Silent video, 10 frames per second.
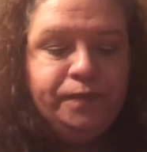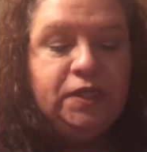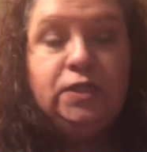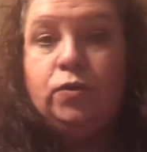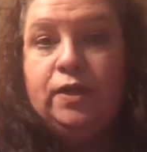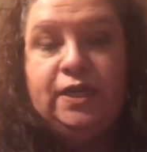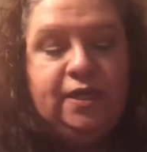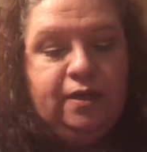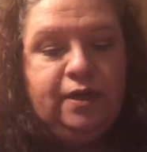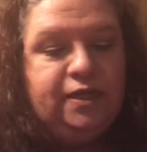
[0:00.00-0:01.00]
It's only
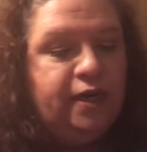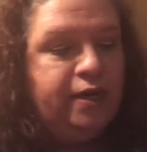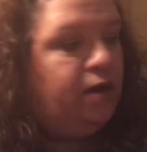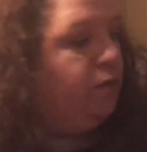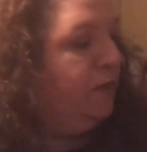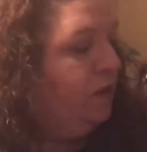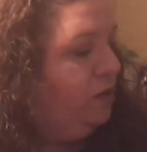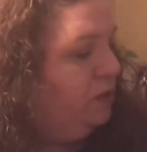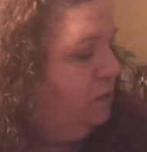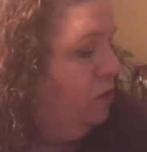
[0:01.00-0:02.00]
a $10 a
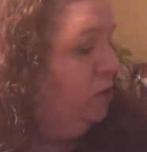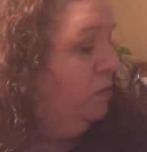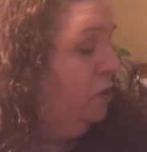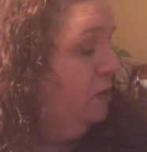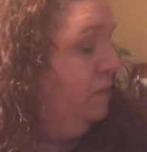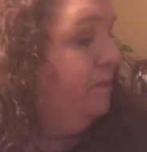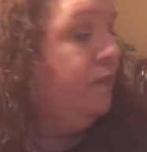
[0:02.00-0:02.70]
month subscription.